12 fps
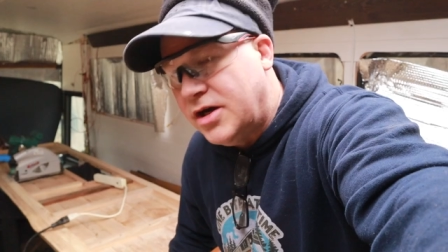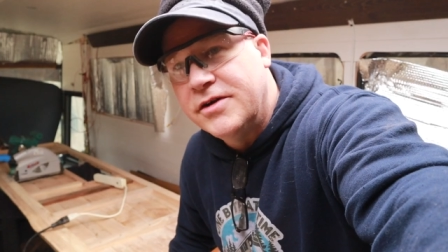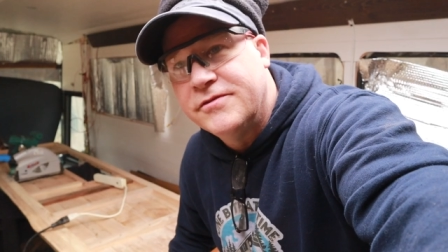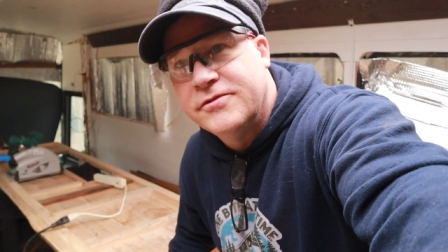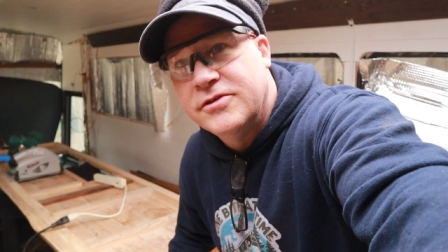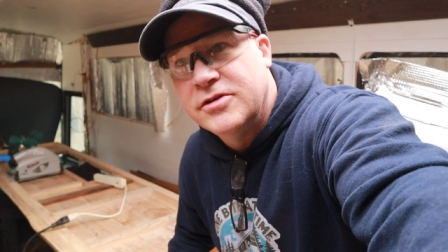
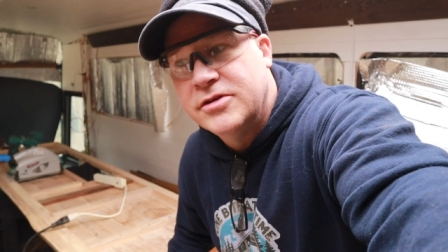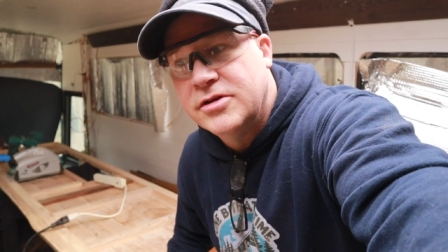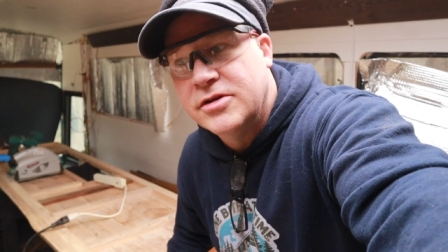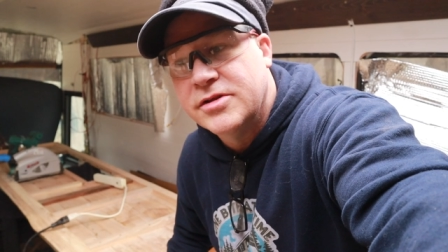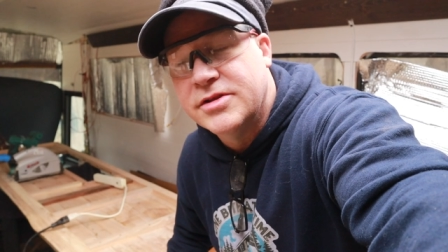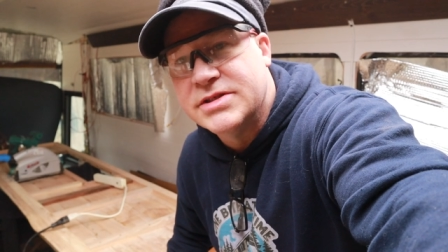off
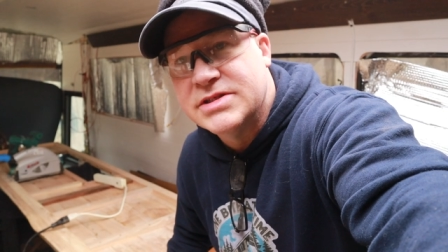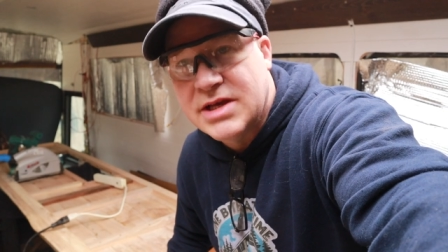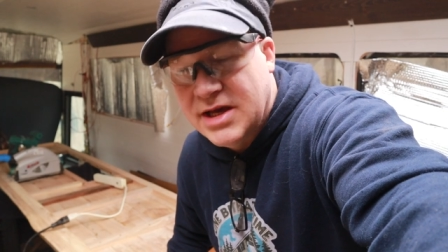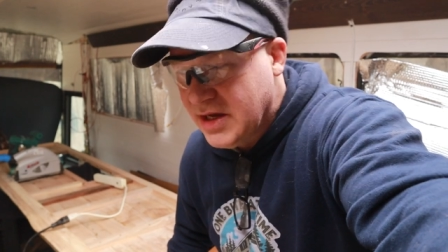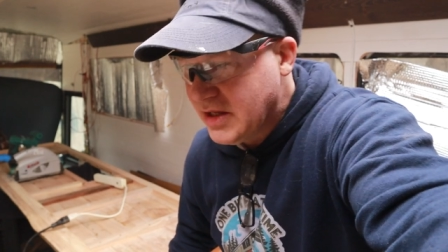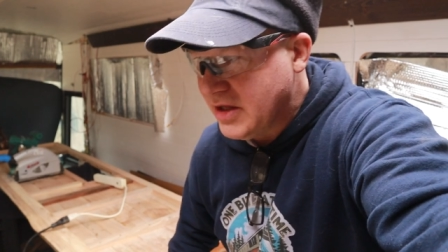the
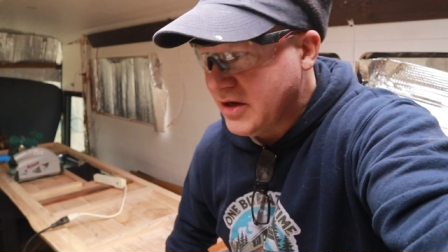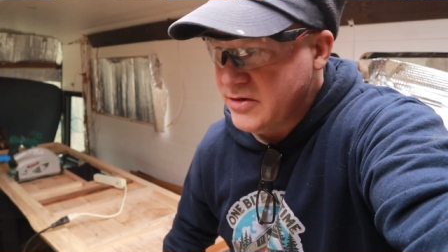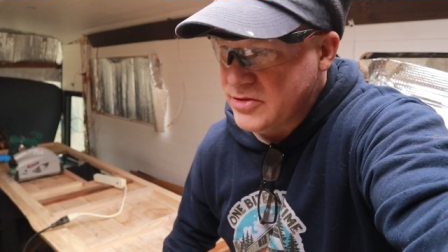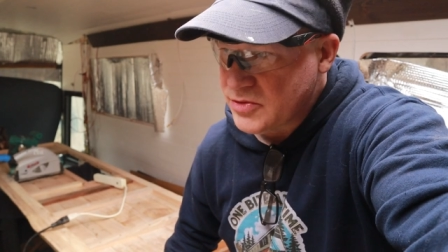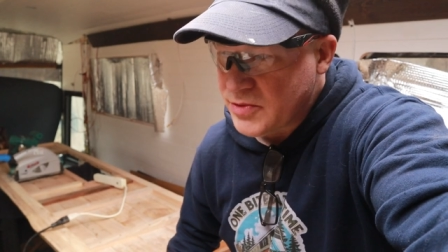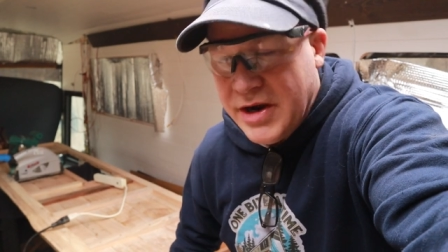side that
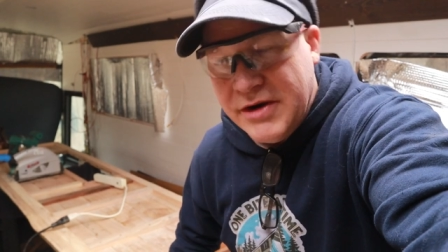goes